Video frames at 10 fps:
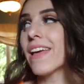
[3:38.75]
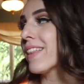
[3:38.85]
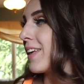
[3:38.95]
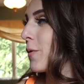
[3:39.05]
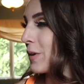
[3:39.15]

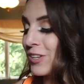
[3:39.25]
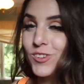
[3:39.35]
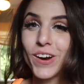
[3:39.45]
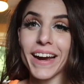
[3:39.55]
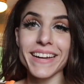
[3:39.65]
that we
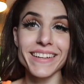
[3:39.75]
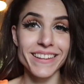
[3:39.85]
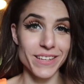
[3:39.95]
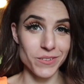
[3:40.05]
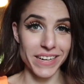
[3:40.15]
tried
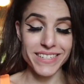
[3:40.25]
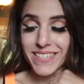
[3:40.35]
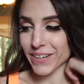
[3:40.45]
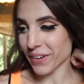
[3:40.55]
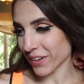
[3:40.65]
the rice
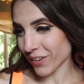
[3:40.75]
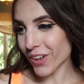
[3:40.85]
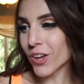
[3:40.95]
cereal.